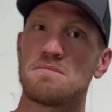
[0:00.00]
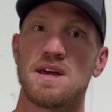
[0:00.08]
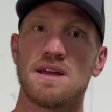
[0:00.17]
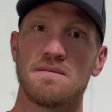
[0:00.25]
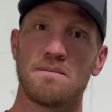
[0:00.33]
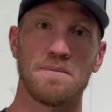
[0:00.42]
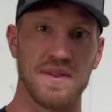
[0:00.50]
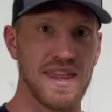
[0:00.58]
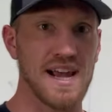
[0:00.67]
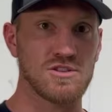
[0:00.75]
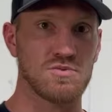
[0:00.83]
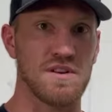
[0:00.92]
it, but
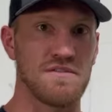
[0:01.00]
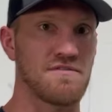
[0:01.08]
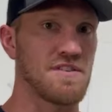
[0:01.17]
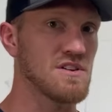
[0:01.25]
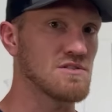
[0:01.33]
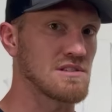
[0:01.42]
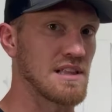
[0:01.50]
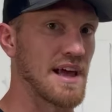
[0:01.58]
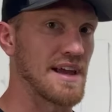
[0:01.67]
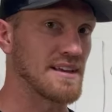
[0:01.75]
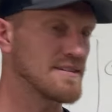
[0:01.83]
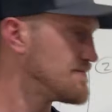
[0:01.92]
that's what it feels like.